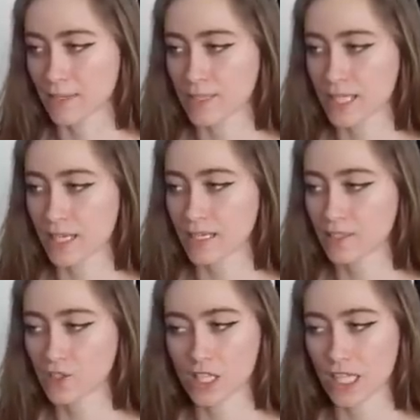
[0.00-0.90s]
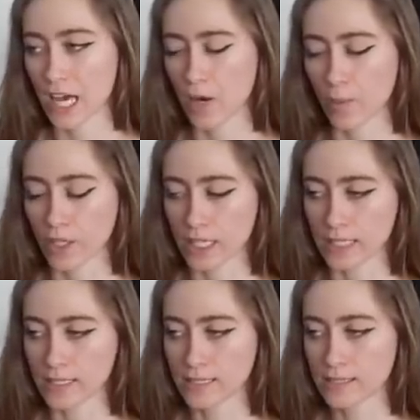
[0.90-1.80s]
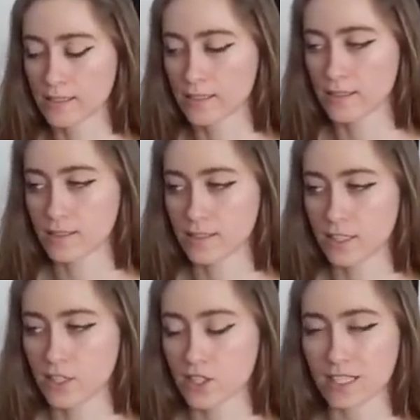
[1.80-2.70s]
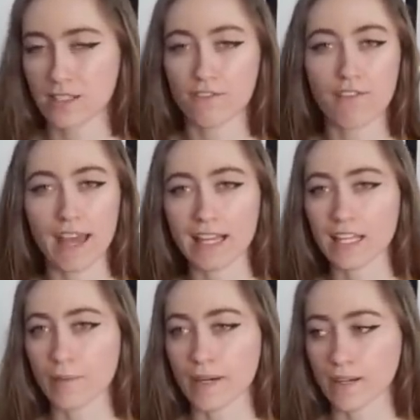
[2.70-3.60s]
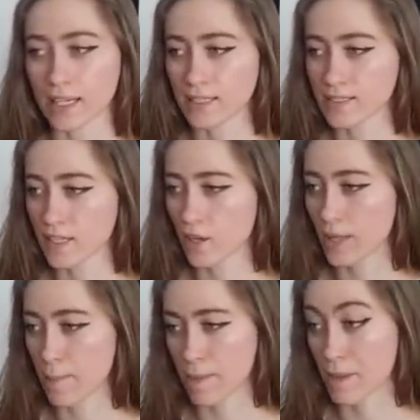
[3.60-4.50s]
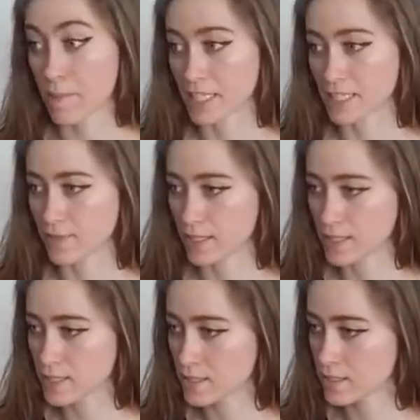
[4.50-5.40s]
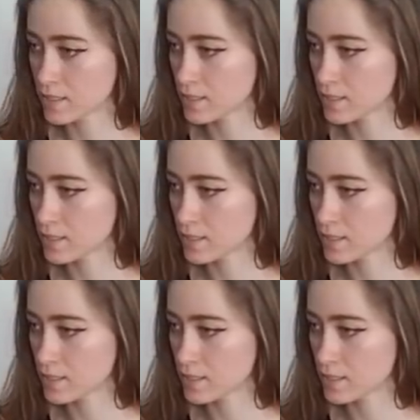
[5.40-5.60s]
I was like just in the kind of weird kids. Just like the vaguely weird kids, you know, like maybe the misfits.